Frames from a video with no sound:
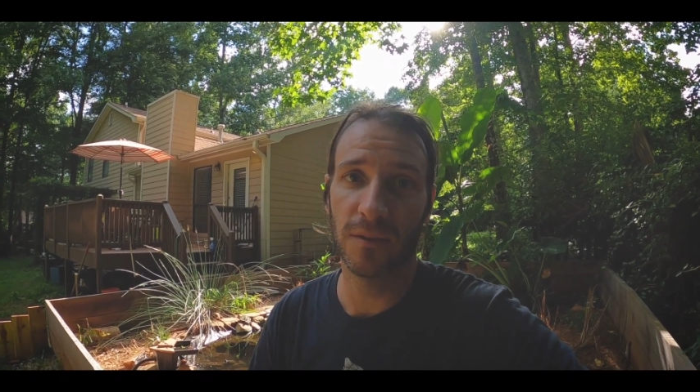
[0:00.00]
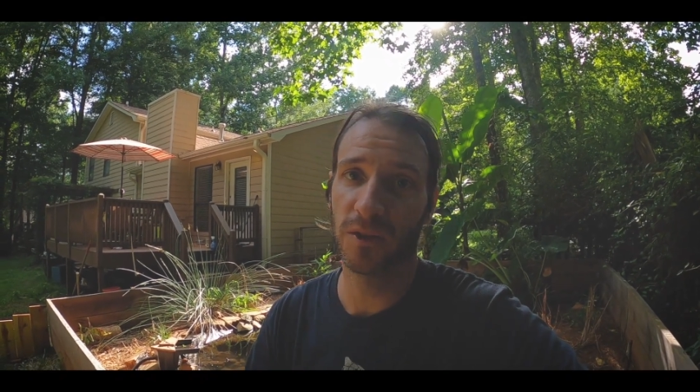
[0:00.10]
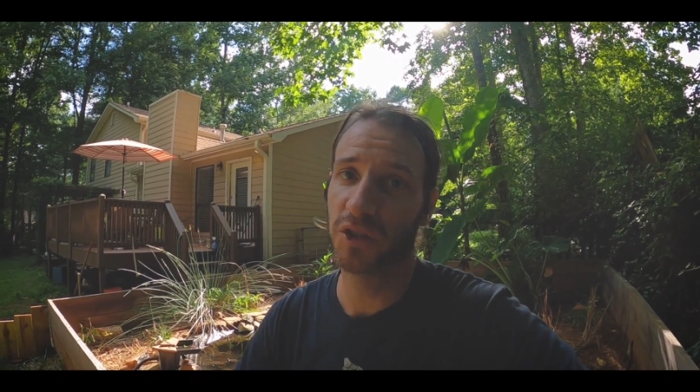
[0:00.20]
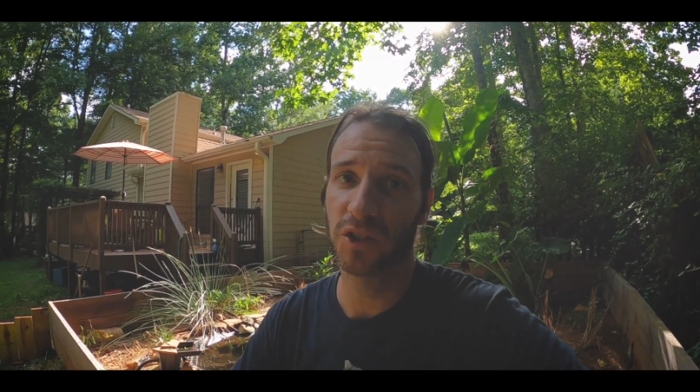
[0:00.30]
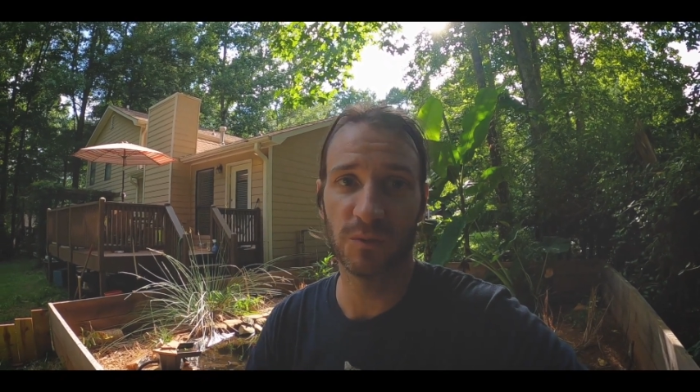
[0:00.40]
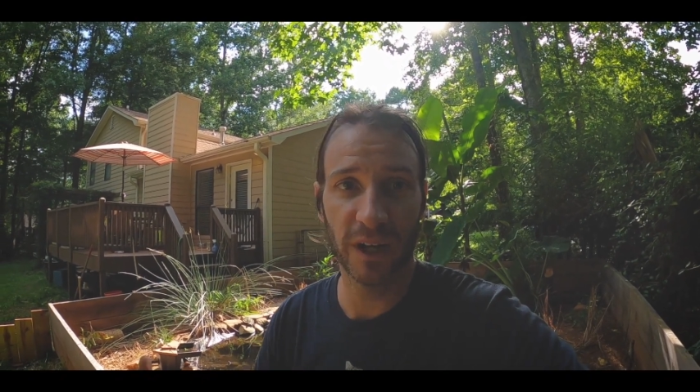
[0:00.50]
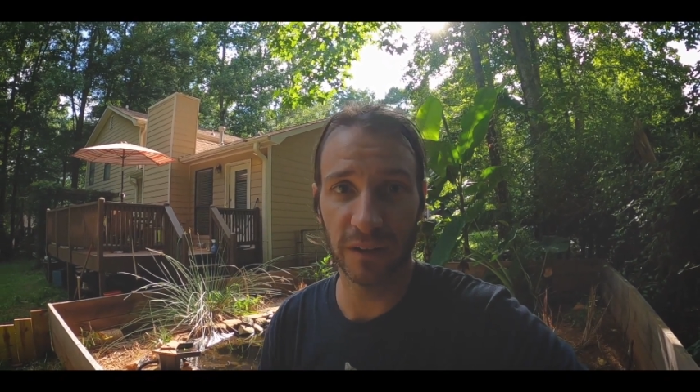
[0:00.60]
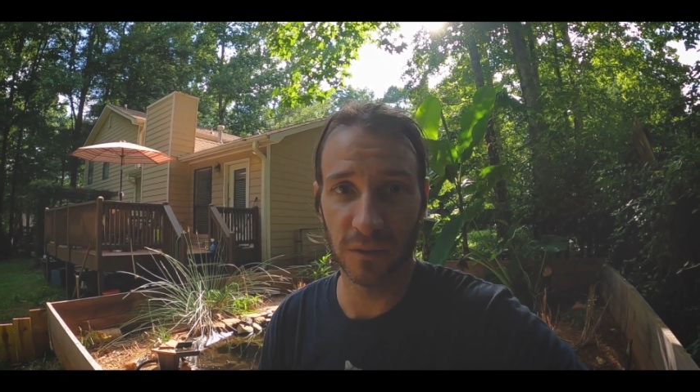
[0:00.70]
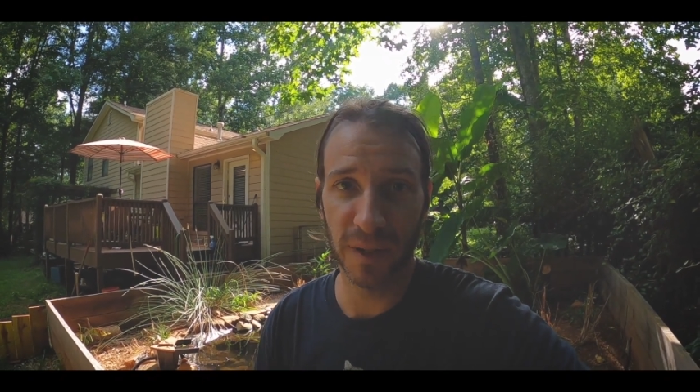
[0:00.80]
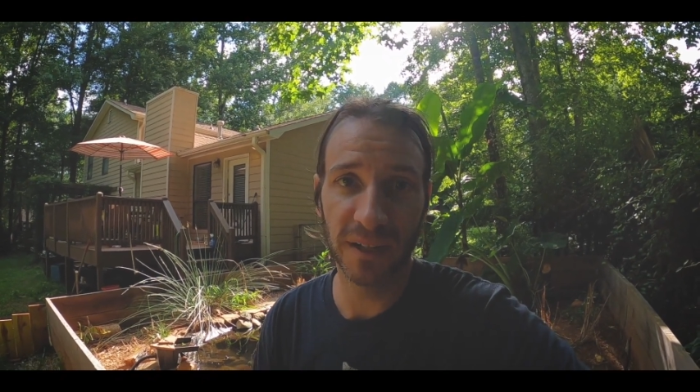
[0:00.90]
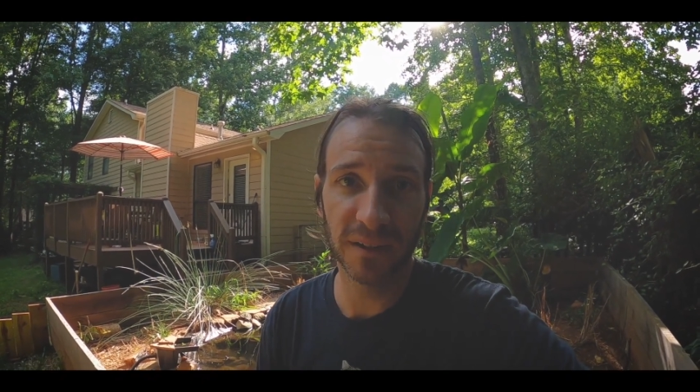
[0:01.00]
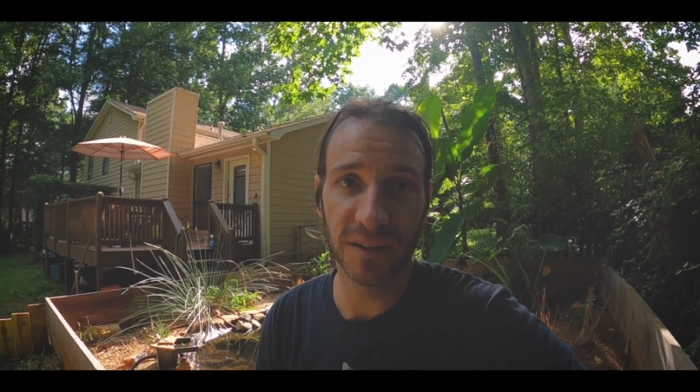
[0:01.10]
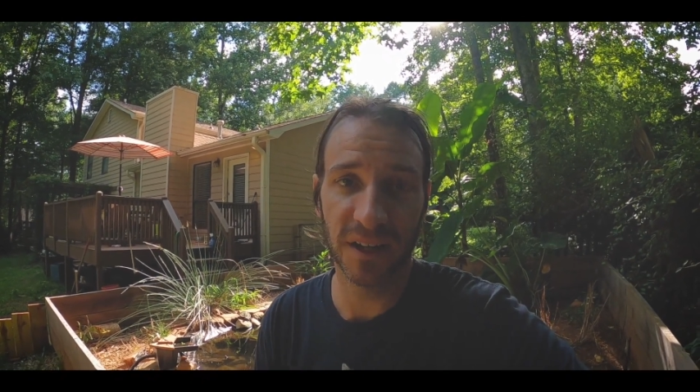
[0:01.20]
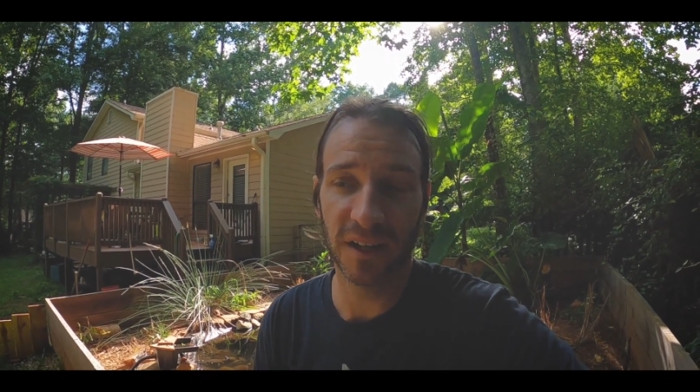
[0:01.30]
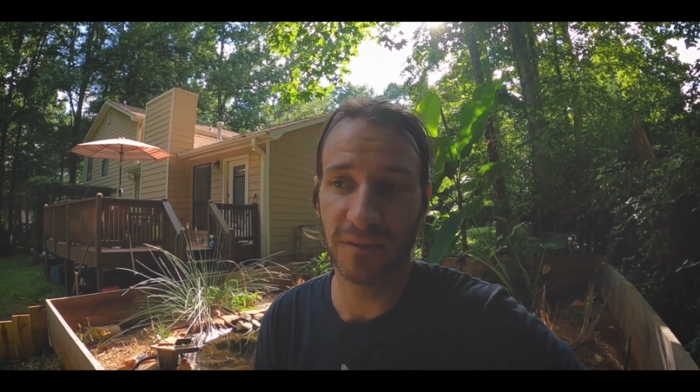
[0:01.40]
There's just regular
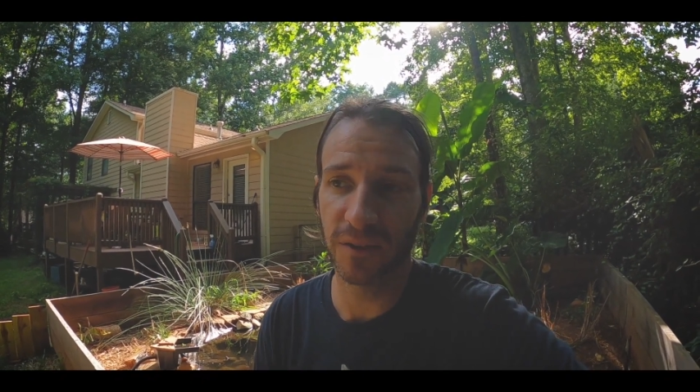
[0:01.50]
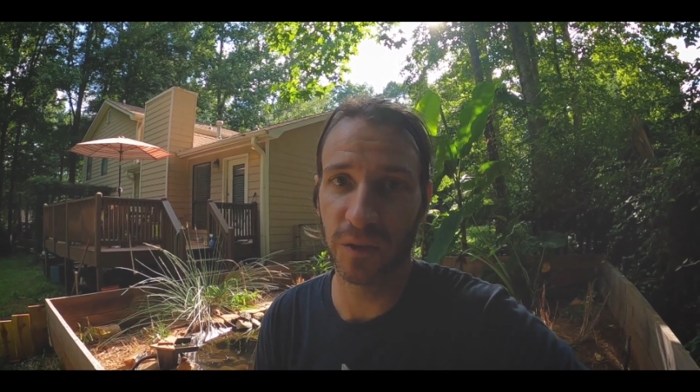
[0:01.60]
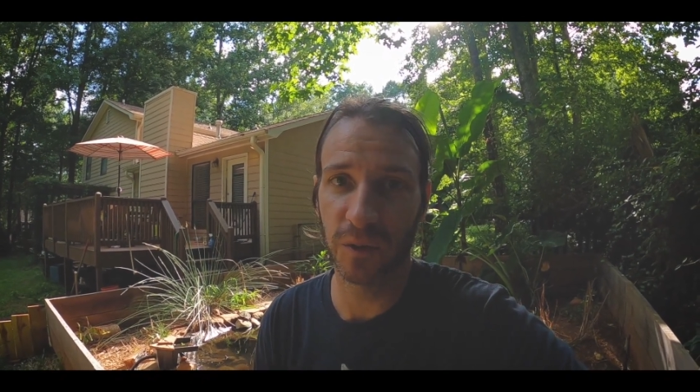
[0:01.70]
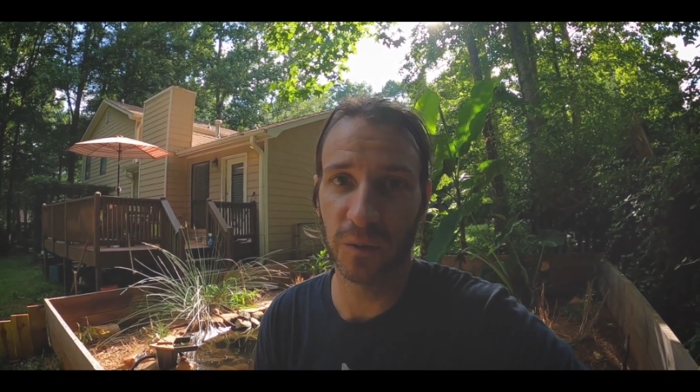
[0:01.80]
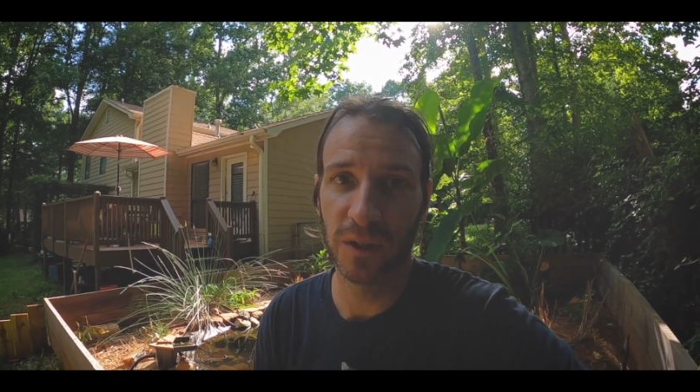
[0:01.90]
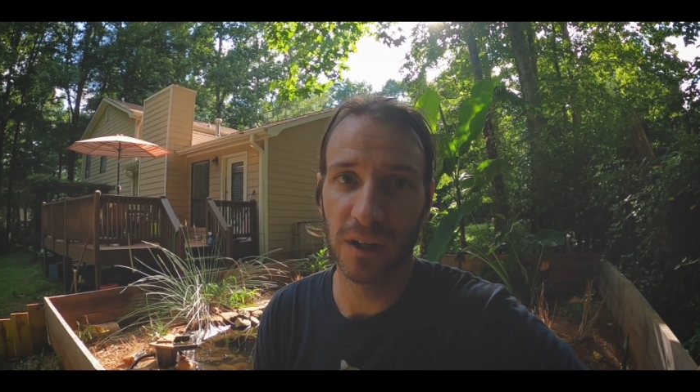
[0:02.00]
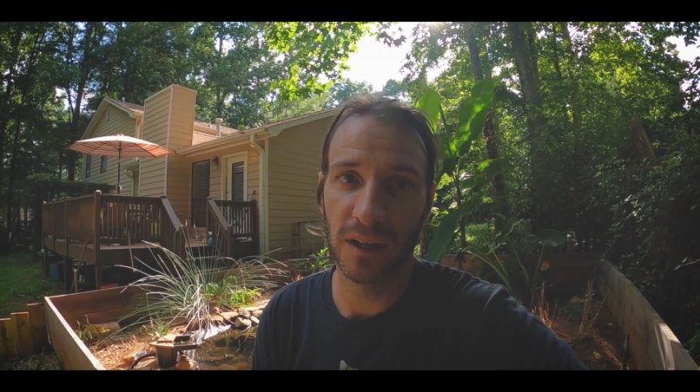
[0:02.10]
maintenance I have to do.